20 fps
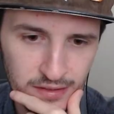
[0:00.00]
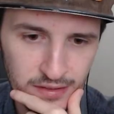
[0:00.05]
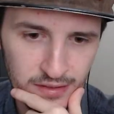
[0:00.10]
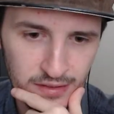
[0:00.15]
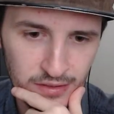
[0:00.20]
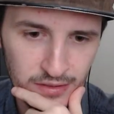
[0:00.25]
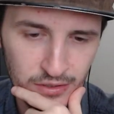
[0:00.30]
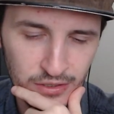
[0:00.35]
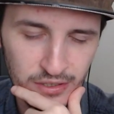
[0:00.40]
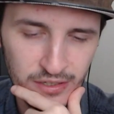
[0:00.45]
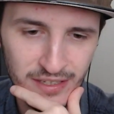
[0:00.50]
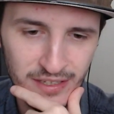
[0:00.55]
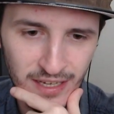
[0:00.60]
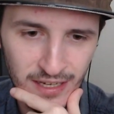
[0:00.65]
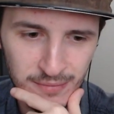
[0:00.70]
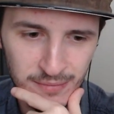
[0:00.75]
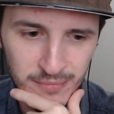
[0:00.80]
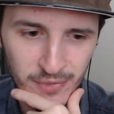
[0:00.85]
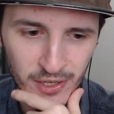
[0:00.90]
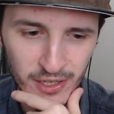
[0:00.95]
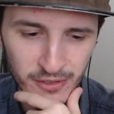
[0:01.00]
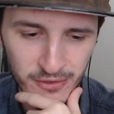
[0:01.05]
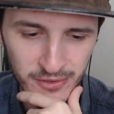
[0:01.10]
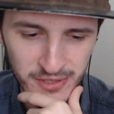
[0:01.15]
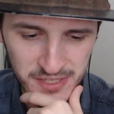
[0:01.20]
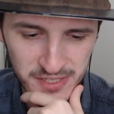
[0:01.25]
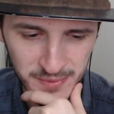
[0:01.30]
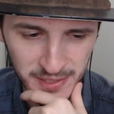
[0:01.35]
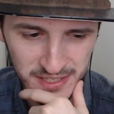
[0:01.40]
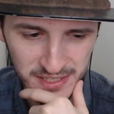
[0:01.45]
Oh, yeah, Mayuri
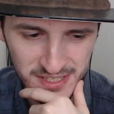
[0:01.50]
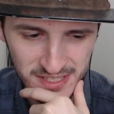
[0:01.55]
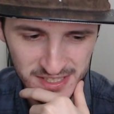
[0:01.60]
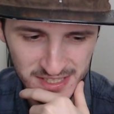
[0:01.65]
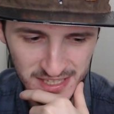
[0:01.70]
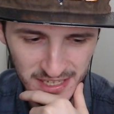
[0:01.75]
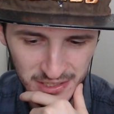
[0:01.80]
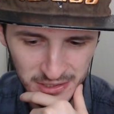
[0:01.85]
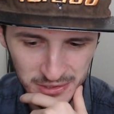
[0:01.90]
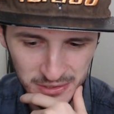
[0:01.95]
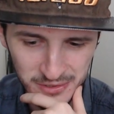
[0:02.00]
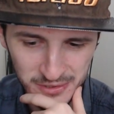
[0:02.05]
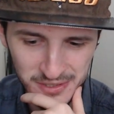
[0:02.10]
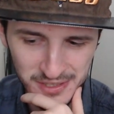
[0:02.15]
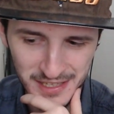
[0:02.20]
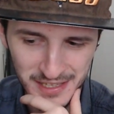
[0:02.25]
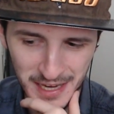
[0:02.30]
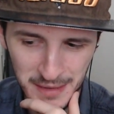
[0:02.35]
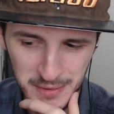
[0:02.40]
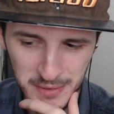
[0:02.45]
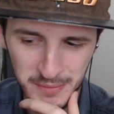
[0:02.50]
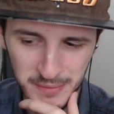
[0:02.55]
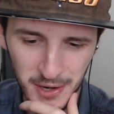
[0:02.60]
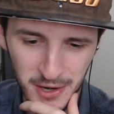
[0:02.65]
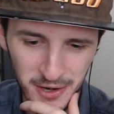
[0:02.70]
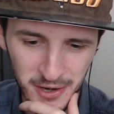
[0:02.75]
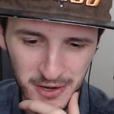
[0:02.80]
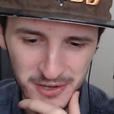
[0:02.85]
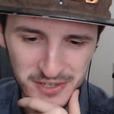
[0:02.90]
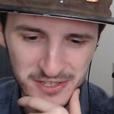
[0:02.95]
is about to tell
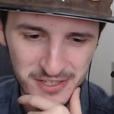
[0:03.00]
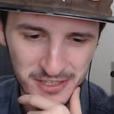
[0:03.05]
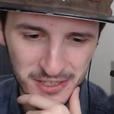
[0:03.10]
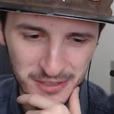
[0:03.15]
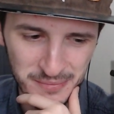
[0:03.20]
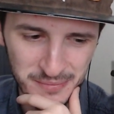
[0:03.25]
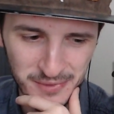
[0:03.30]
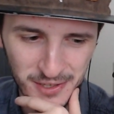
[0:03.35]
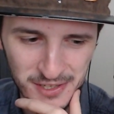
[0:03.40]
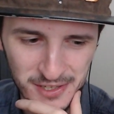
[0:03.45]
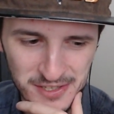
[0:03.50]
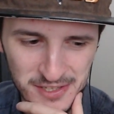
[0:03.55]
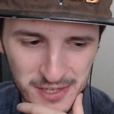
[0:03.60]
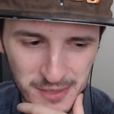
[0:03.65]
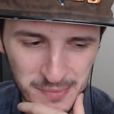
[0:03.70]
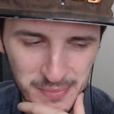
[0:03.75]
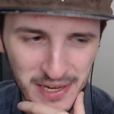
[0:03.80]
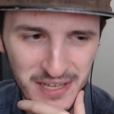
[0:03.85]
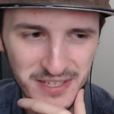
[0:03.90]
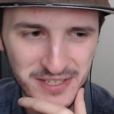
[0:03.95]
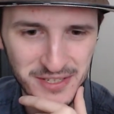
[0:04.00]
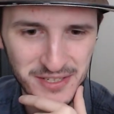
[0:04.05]
Yamamoto some not so pleasant